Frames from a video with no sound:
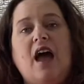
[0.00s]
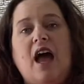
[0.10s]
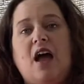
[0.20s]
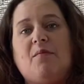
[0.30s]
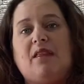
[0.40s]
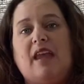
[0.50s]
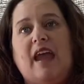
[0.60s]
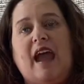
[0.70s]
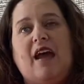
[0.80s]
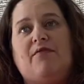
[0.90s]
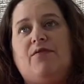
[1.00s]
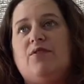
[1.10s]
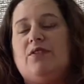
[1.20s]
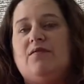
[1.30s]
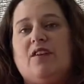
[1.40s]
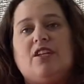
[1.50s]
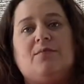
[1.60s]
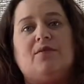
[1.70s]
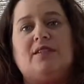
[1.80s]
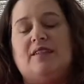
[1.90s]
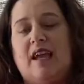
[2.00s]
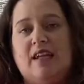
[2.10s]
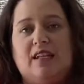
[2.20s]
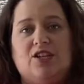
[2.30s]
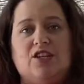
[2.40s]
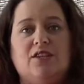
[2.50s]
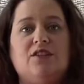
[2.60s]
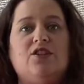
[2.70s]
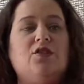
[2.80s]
And they have fruits and vegetables and side dishes.